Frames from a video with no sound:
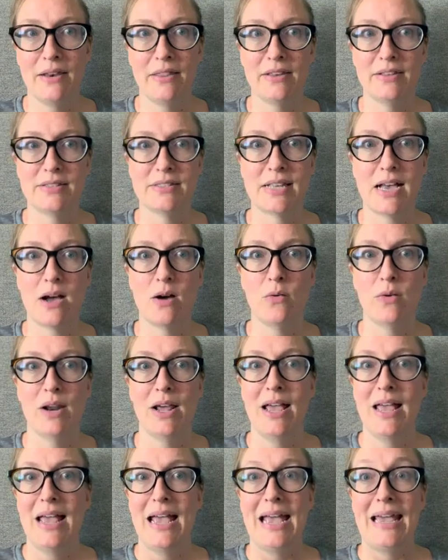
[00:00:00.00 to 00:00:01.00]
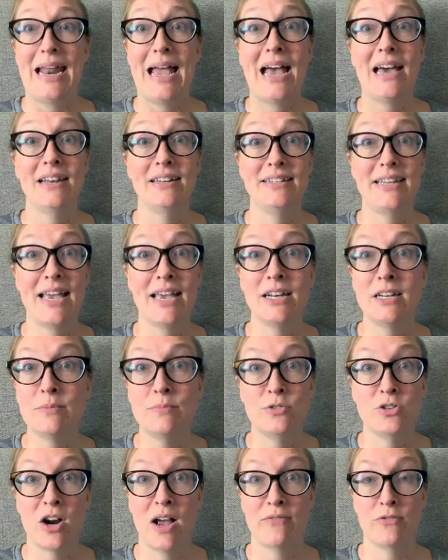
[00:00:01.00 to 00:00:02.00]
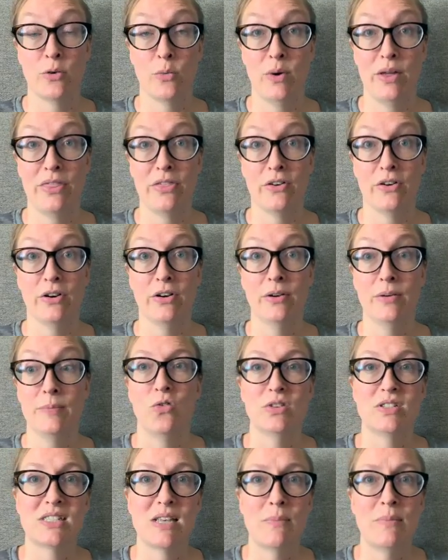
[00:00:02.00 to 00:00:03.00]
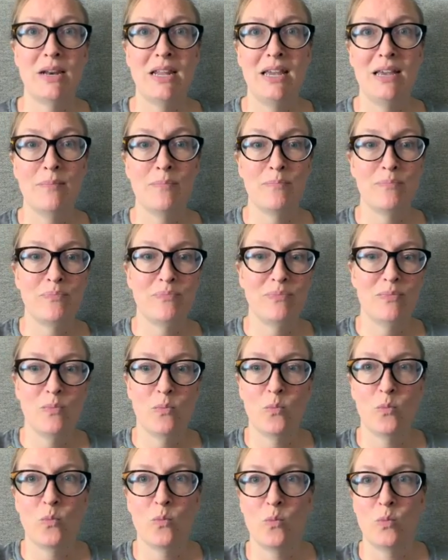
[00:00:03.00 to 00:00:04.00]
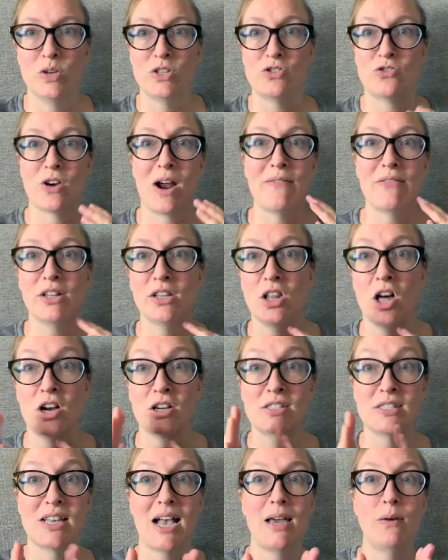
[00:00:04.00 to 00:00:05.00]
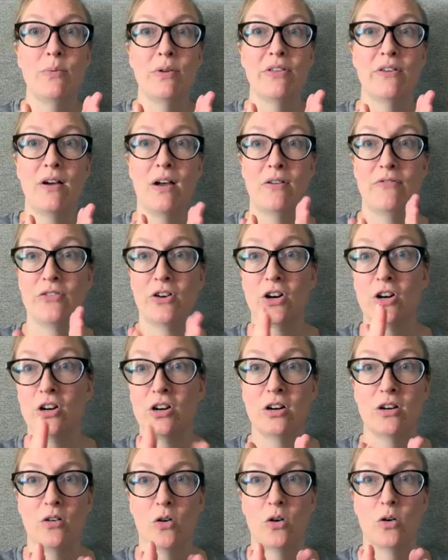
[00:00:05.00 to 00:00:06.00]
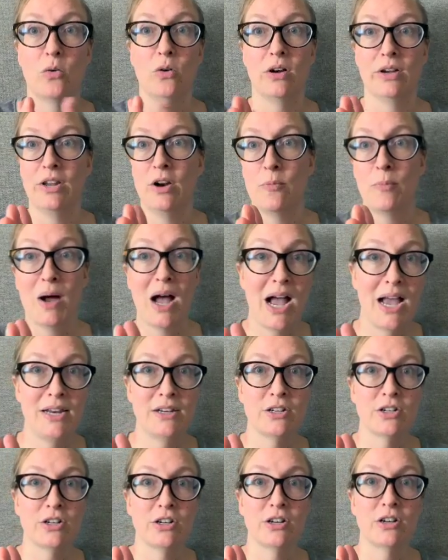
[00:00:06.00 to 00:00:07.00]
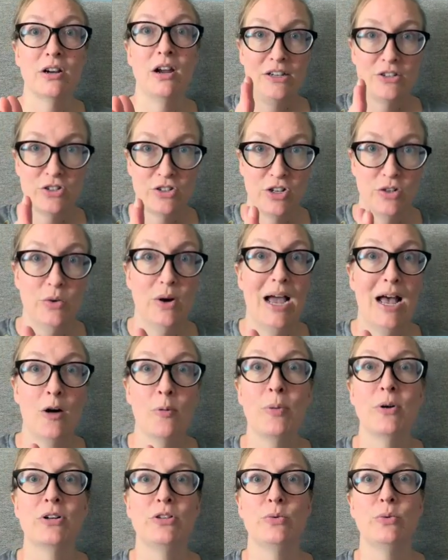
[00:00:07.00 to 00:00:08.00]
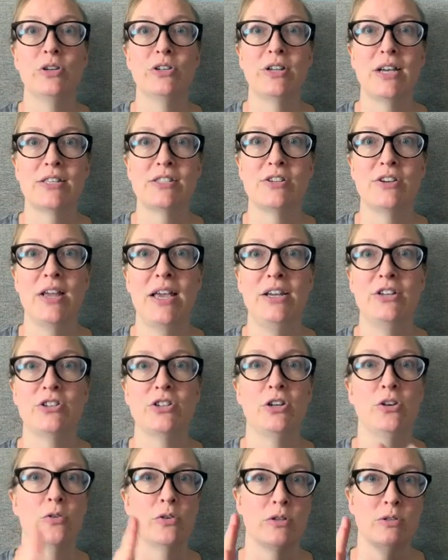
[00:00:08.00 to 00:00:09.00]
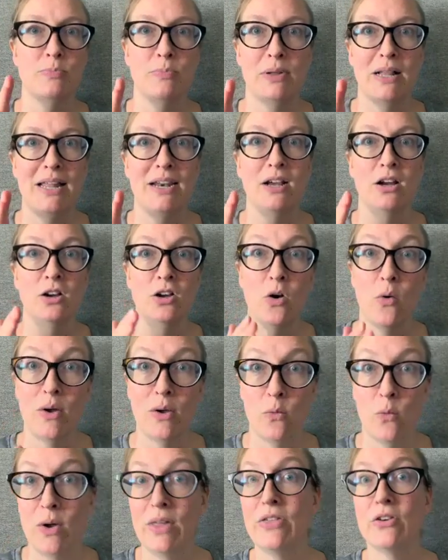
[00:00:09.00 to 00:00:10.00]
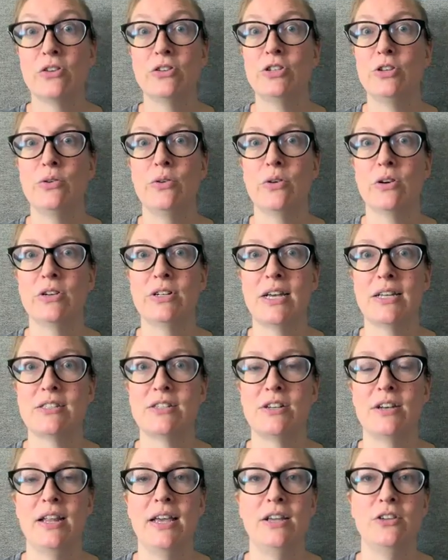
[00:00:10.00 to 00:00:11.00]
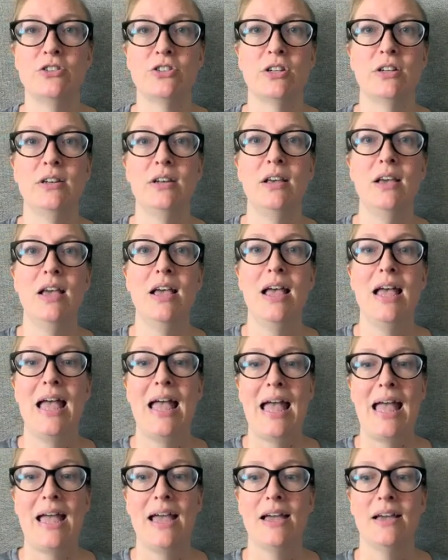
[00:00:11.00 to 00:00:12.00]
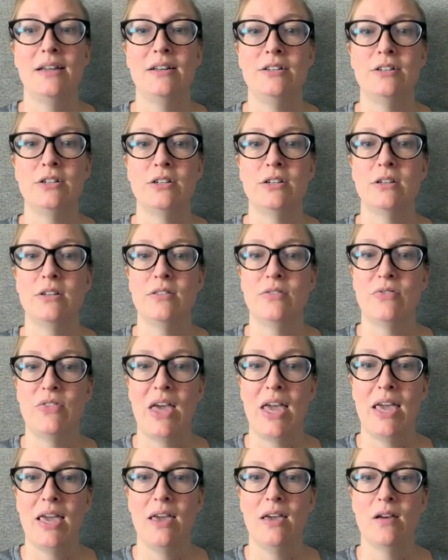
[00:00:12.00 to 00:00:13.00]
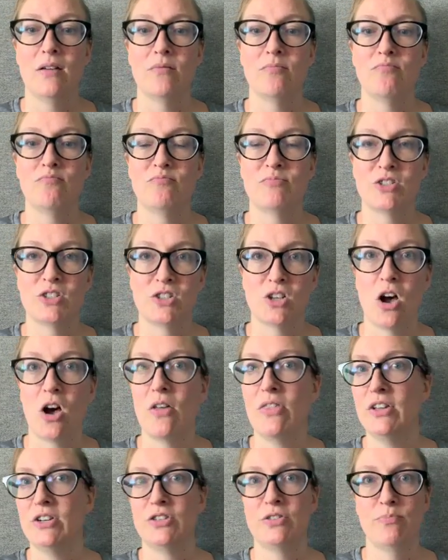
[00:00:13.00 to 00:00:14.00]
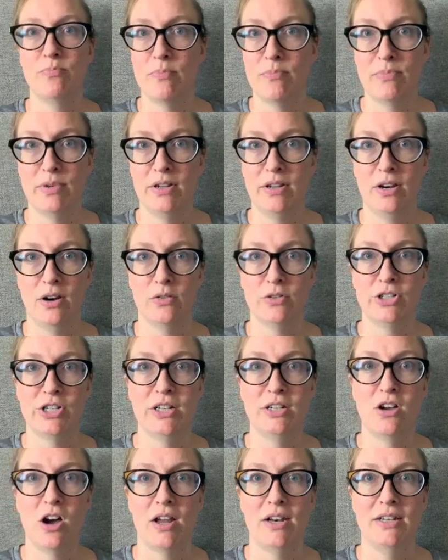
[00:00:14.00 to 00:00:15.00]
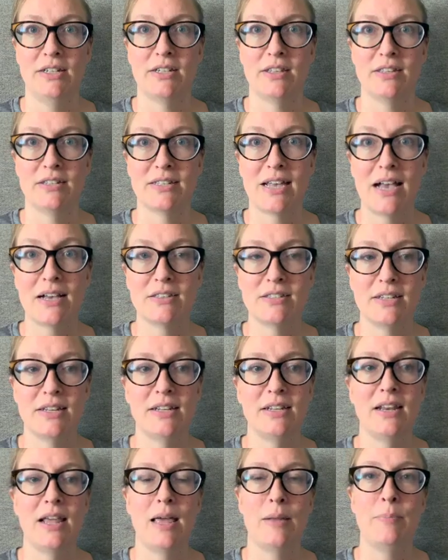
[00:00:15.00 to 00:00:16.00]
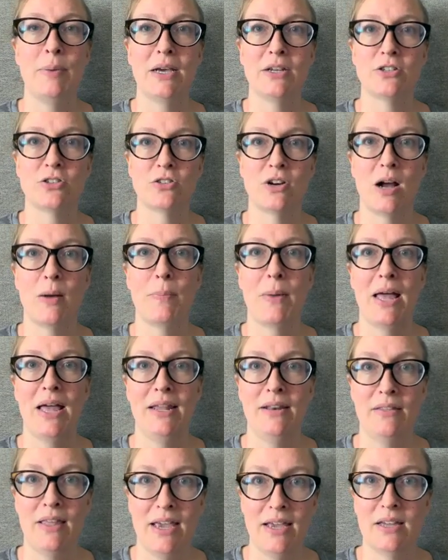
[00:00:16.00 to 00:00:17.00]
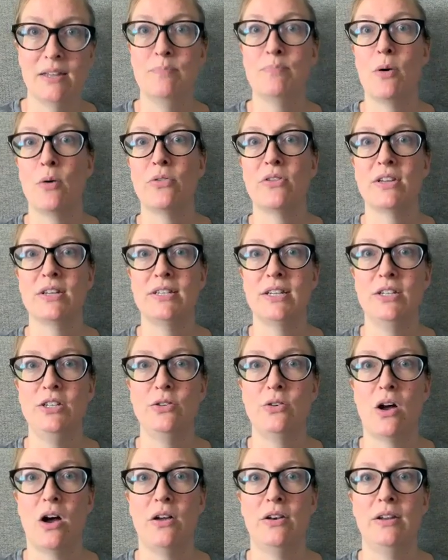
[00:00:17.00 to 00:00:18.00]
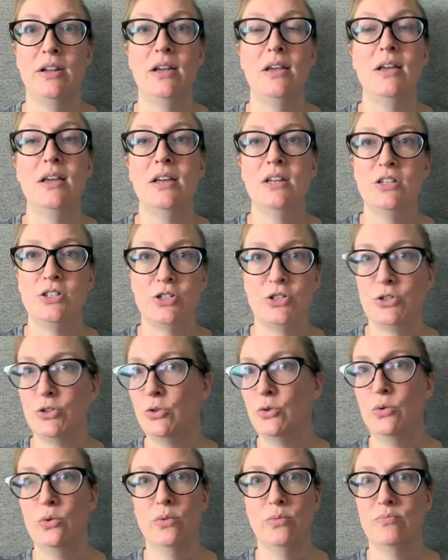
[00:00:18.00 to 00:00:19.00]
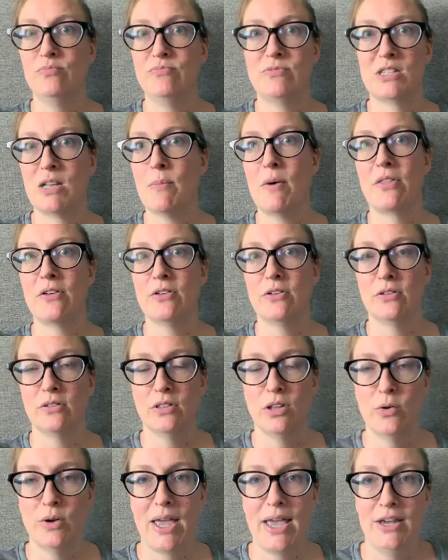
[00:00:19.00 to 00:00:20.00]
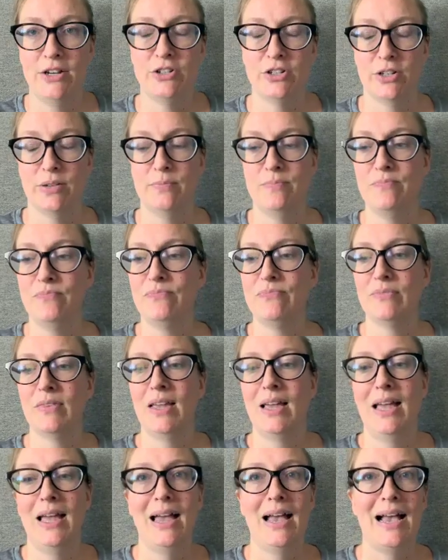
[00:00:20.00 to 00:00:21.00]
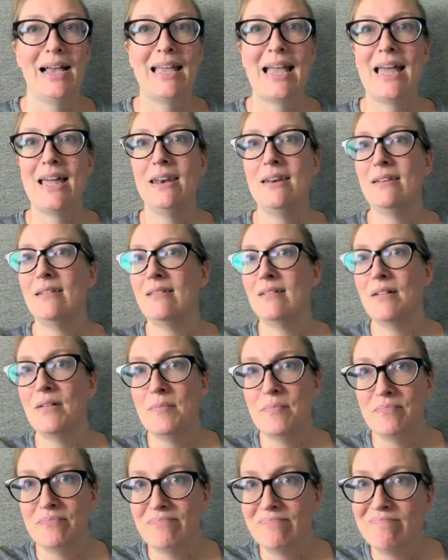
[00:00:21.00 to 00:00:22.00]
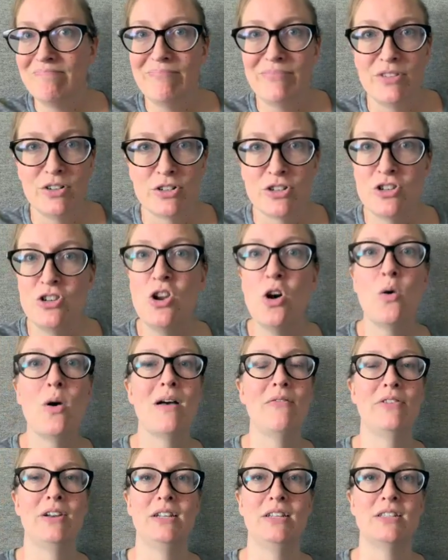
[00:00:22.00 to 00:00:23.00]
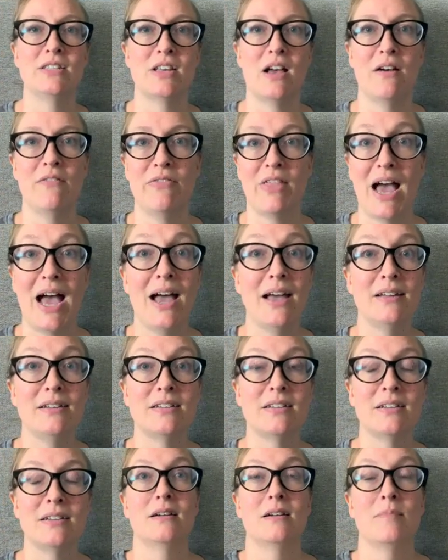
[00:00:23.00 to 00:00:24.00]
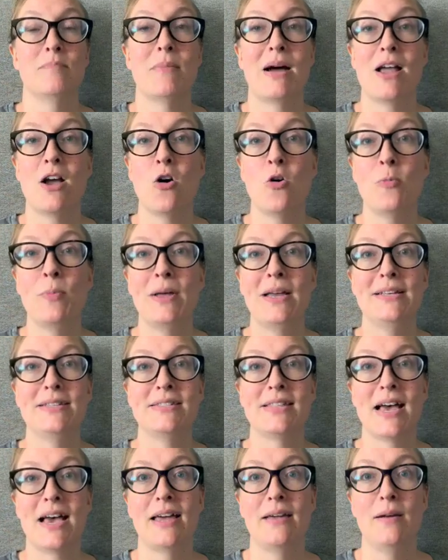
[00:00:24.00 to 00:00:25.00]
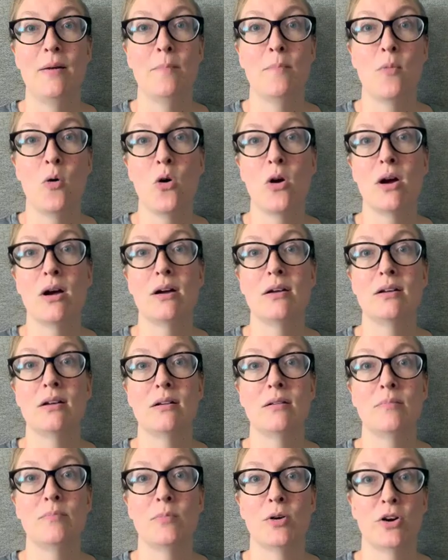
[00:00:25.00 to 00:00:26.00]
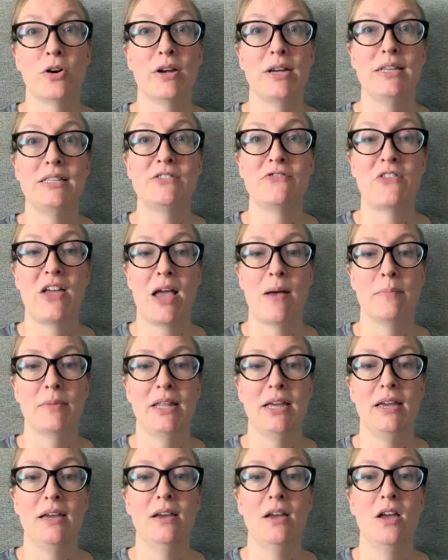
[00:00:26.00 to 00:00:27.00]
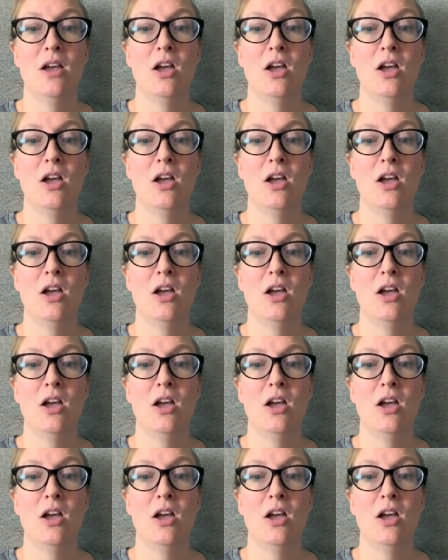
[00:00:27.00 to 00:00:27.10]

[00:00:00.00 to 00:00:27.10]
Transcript: this out and had a tandem driver with her. Somebody was driving alongside of her or, behind her to help her to her destination, or is planning on going with her to her destination. And they saw that, she had gotten into this accident and picked her up, and they could both continued on to some other location. Again, there's no evidence of that. My hope is that Maura Murray's family